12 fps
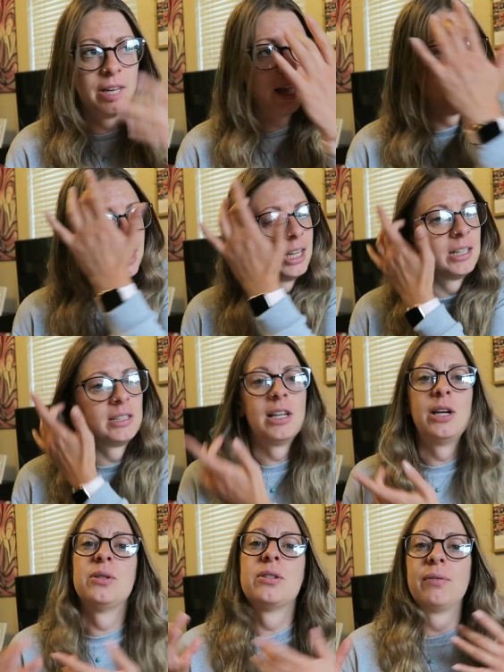And then there's
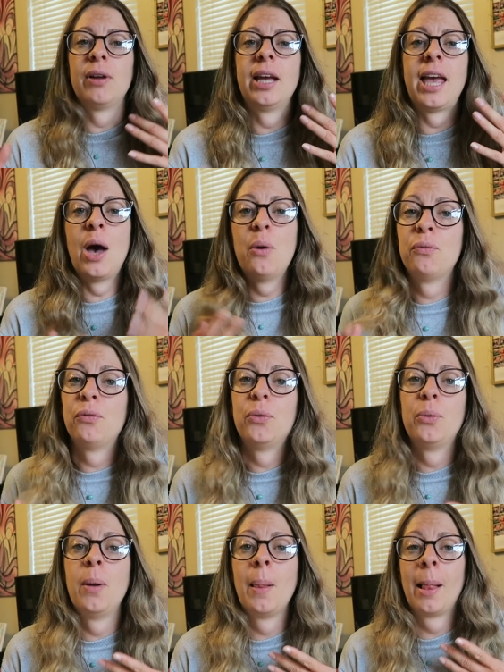loads of like
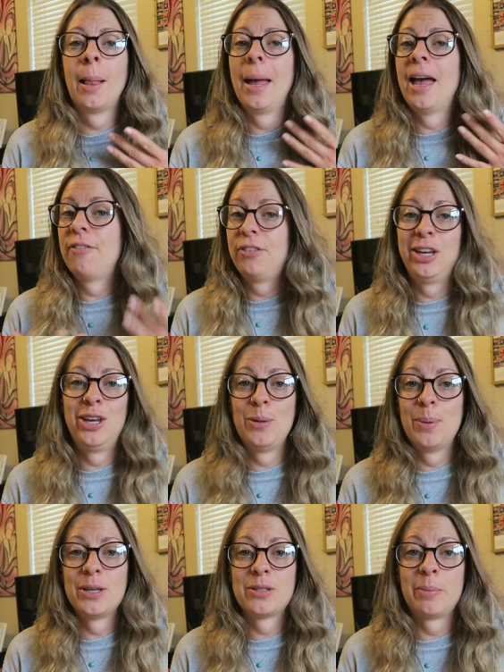helpful
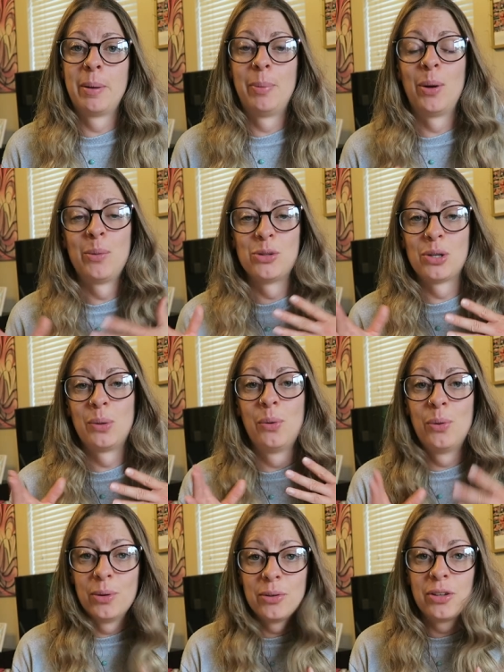FAQ post on my blog, which I will
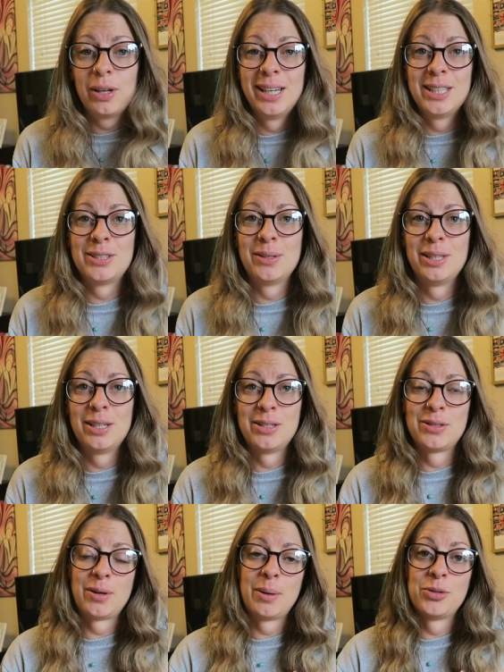also link to in the
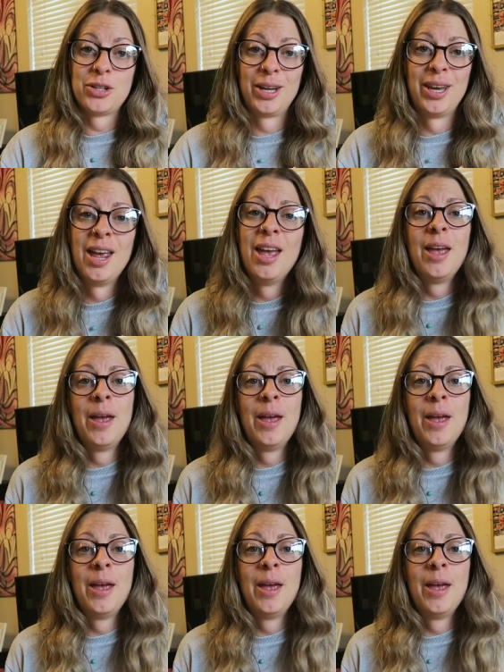description.